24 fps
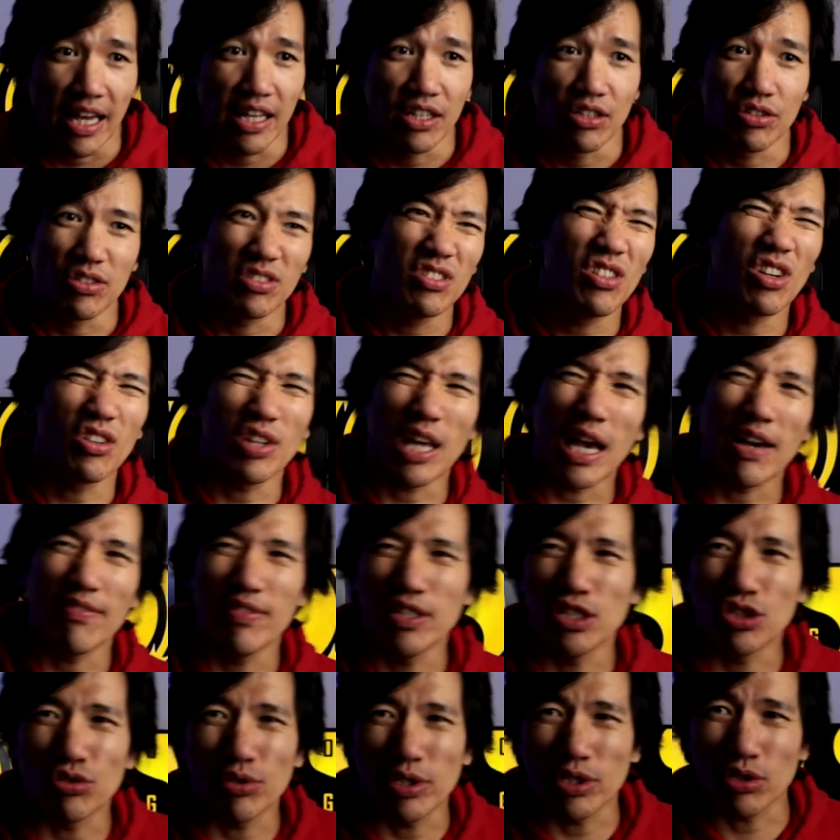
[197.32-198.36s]
and you know you have
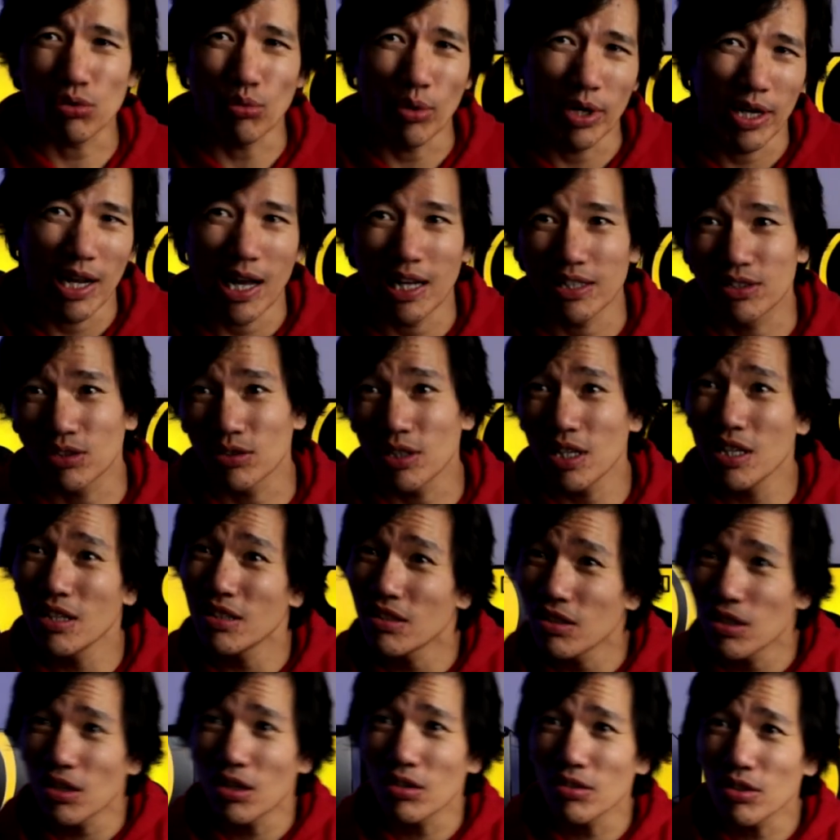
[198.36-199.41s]
injuries or whatnot so then
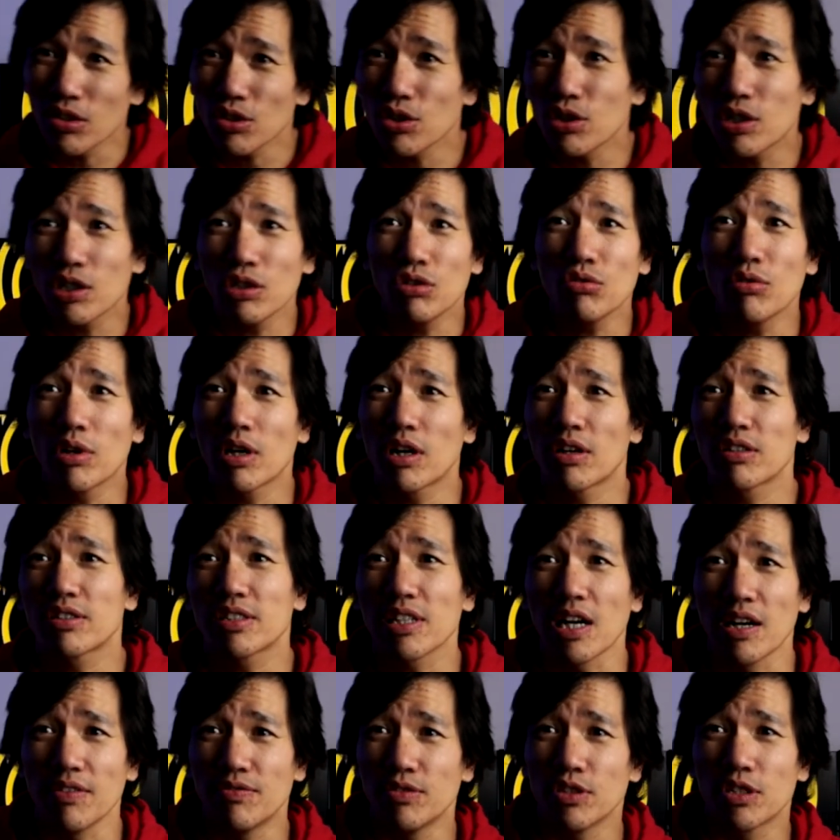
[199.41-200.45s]
you know you can do other
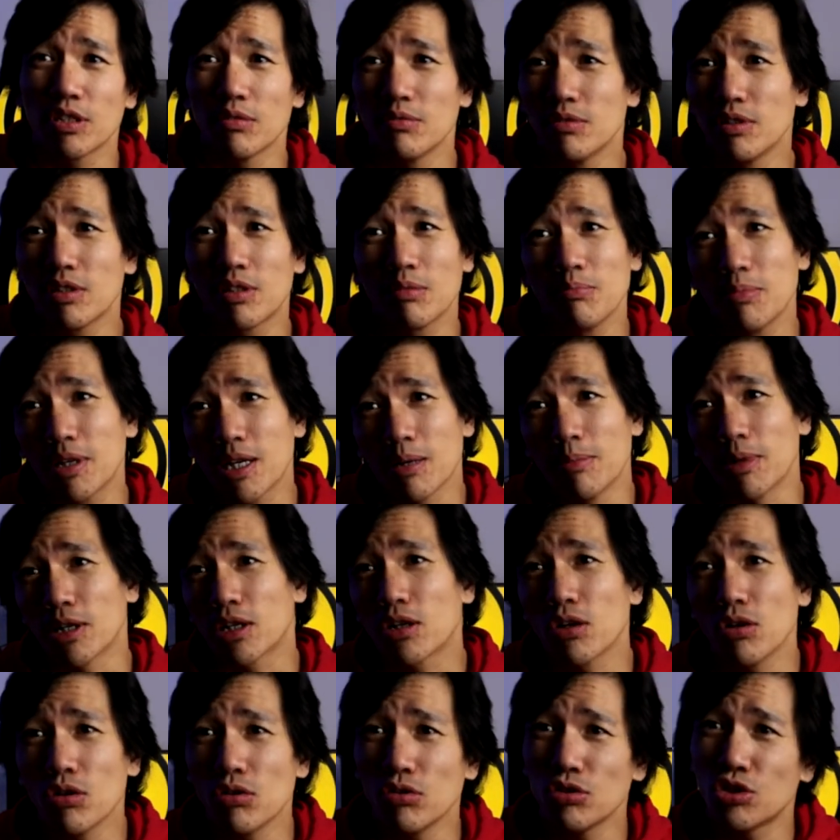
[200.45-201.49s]
stuff you could you could become a
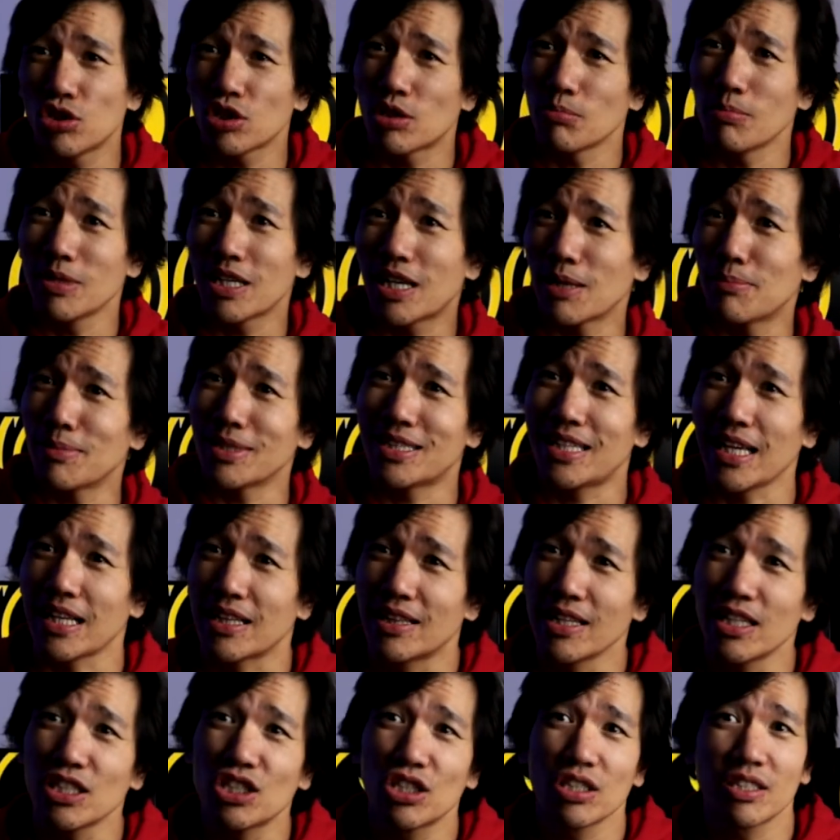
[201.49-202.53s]
coach you could become a
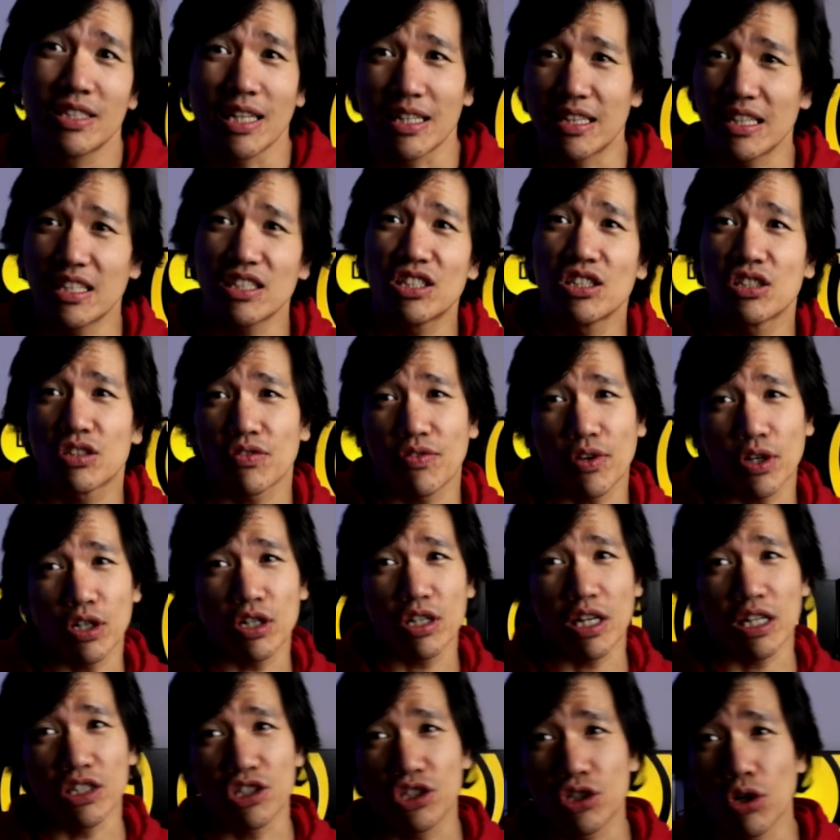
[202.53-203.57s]
technician technicians are very
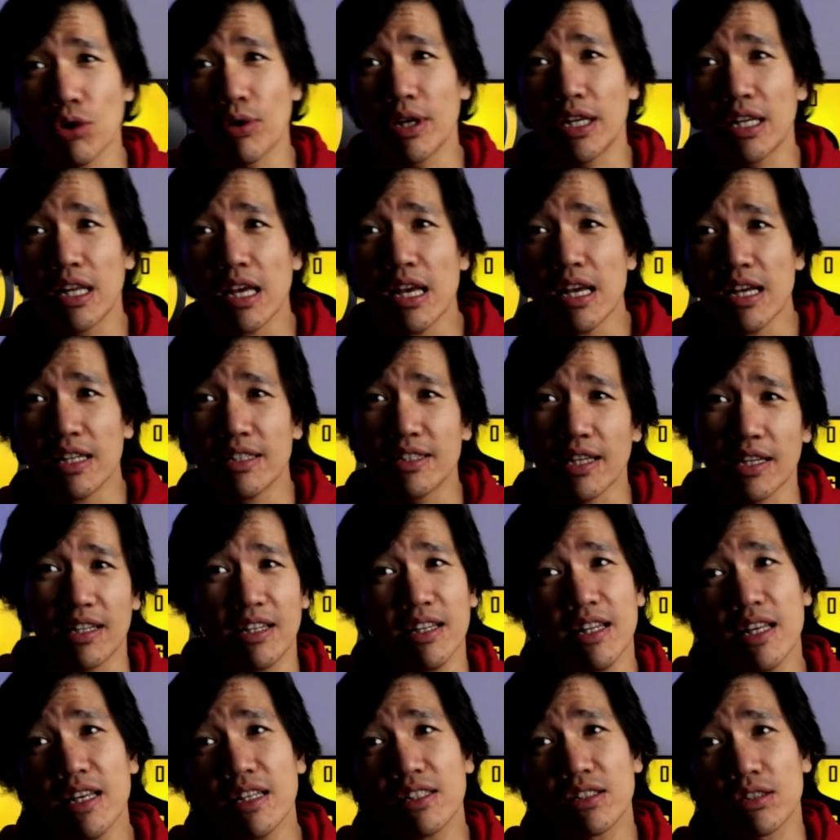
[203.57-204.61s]
good at showing
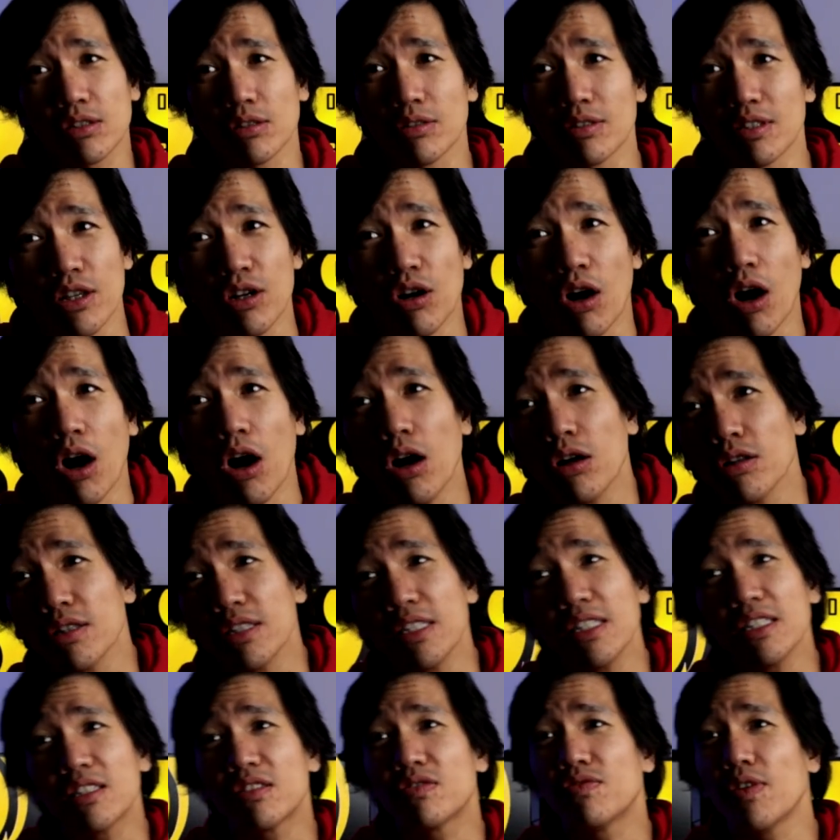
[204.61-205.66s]
techniques so you know all
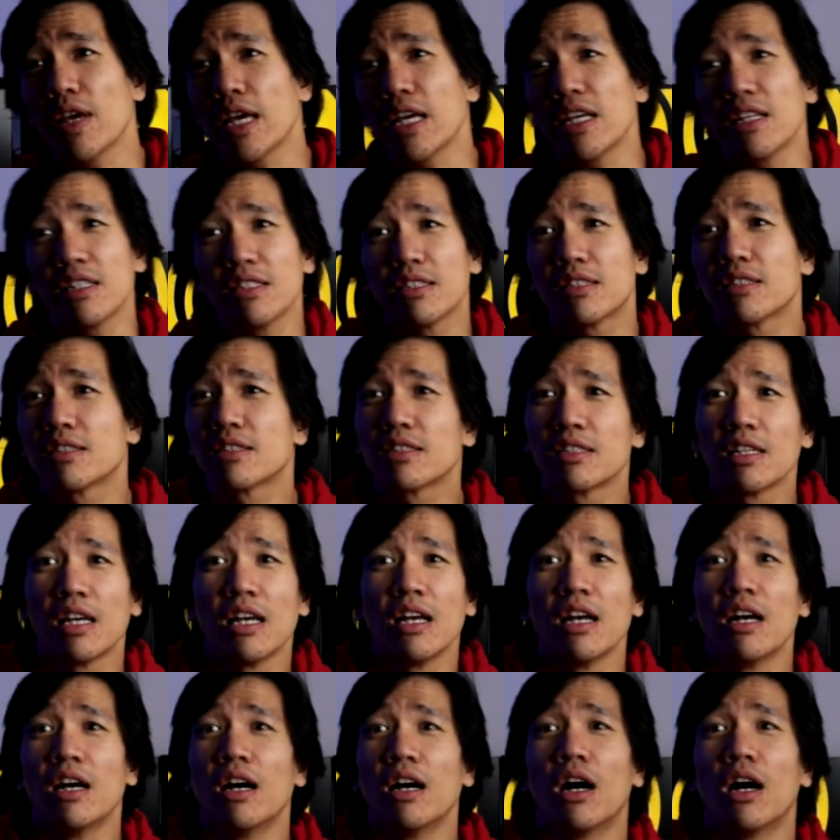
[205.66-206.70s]
these things
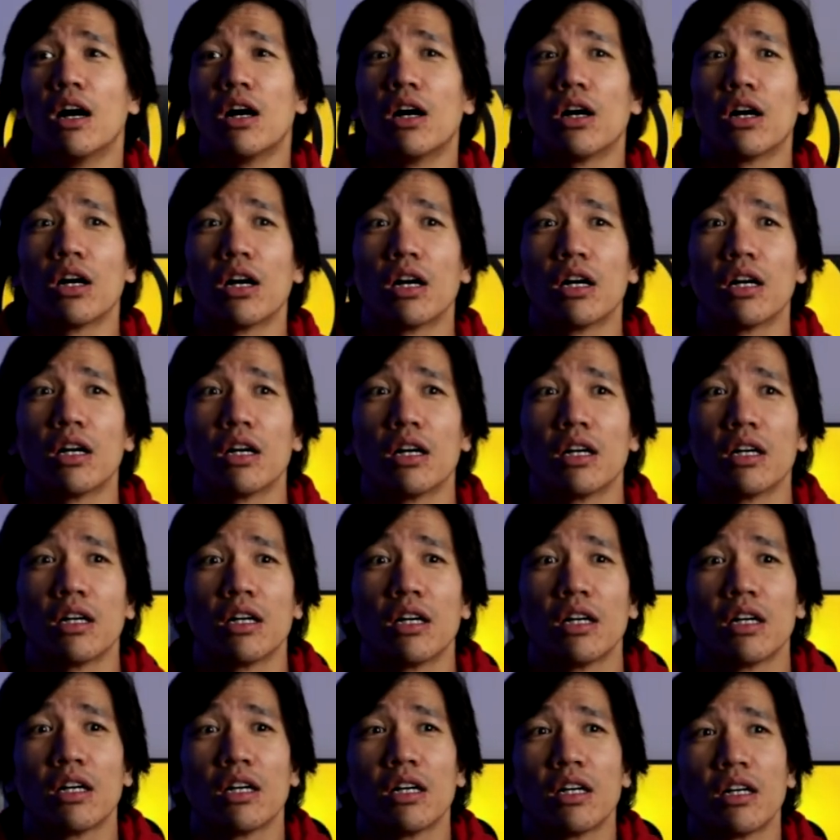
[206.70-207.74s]
are
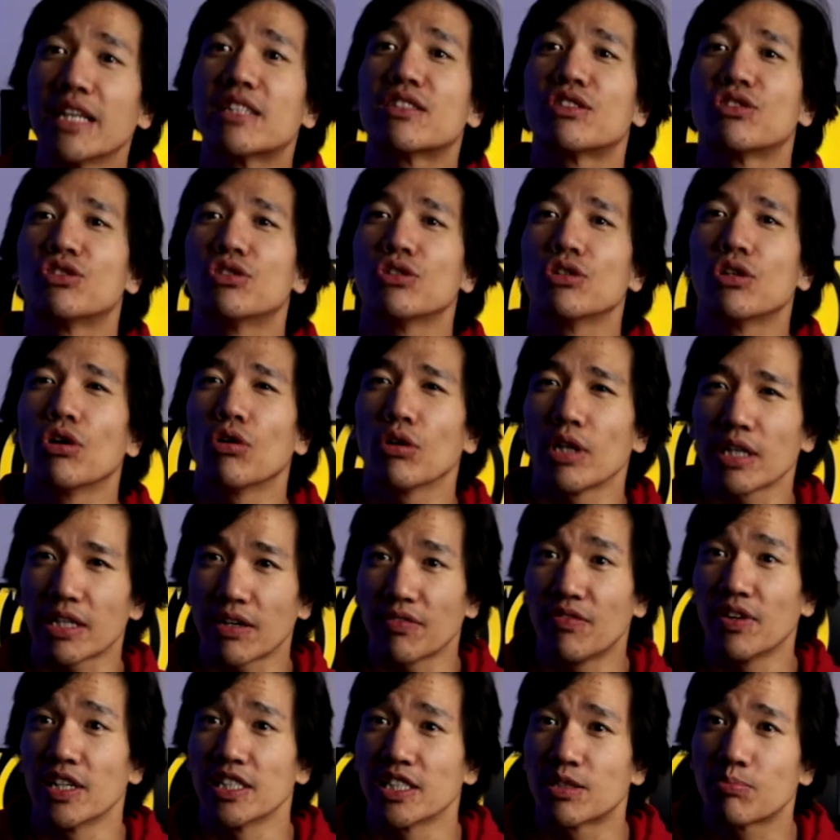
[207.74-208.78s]
makes judo like a
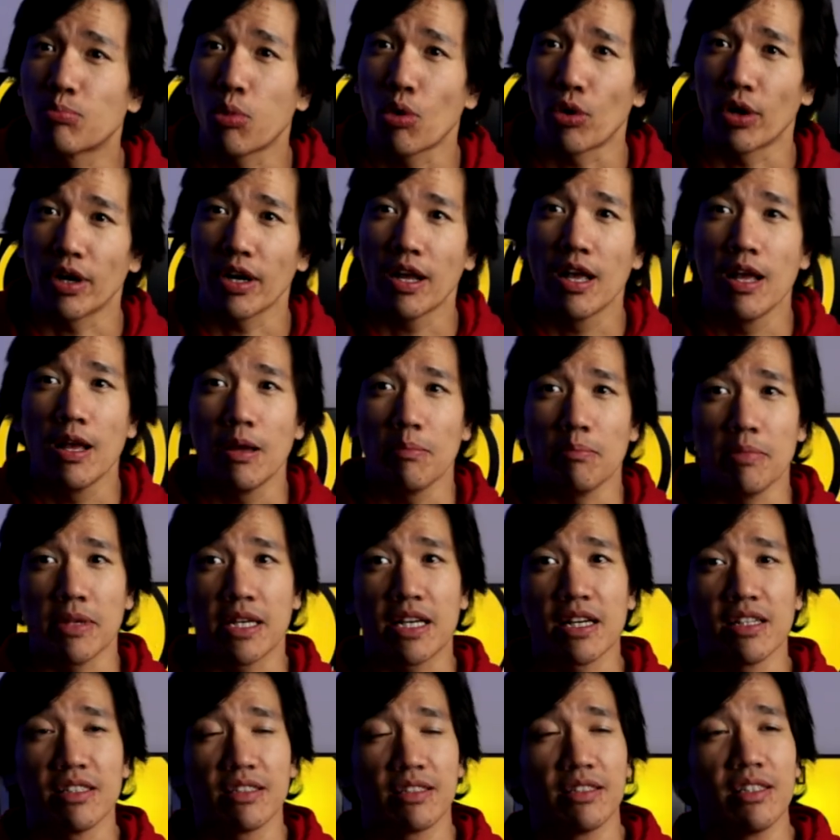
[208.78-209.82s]
fun sport
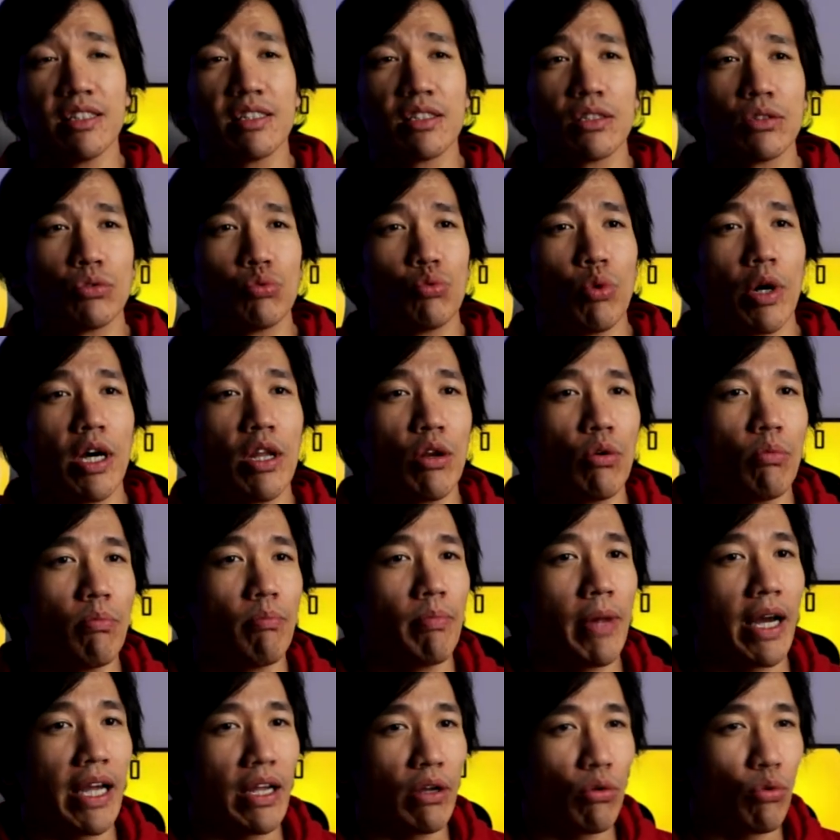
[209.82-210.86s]
because this is what
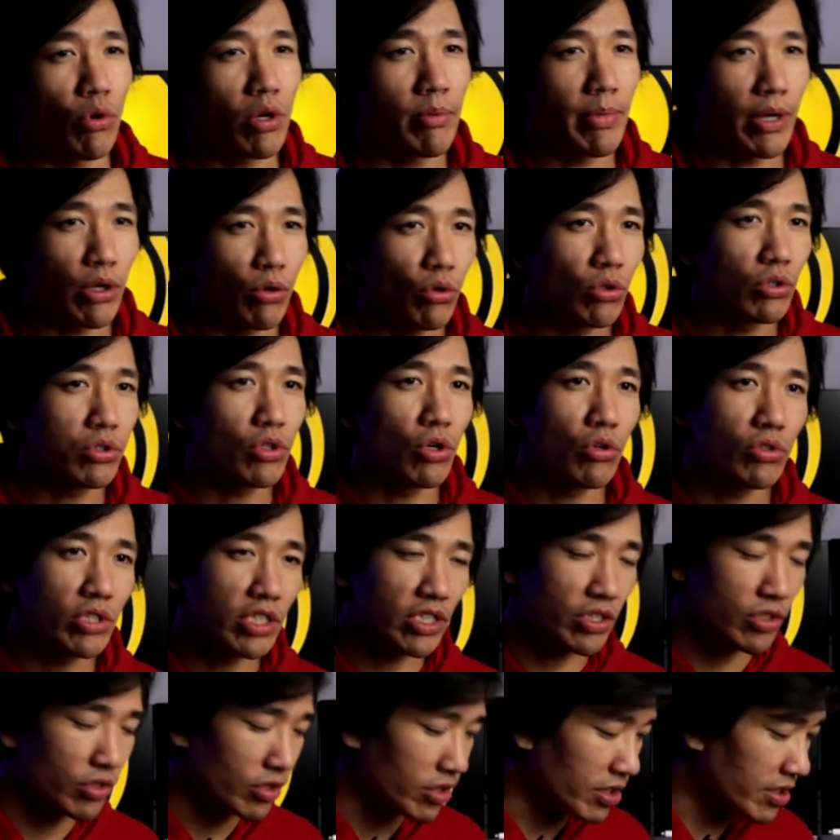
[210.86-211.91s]
my one of my old
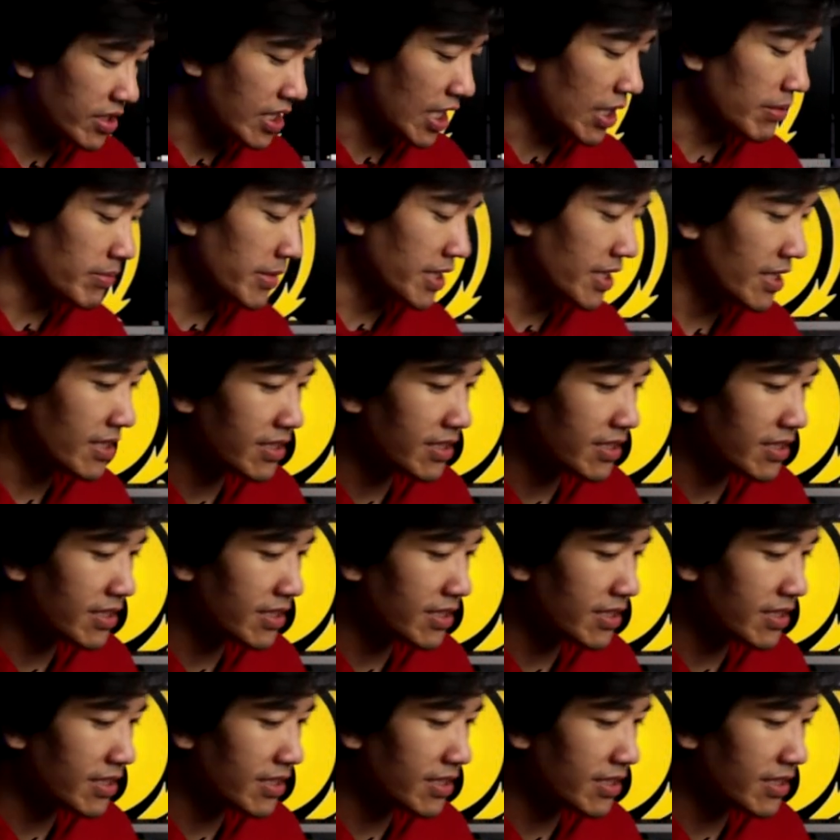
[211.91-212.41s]
coaches used to tell me.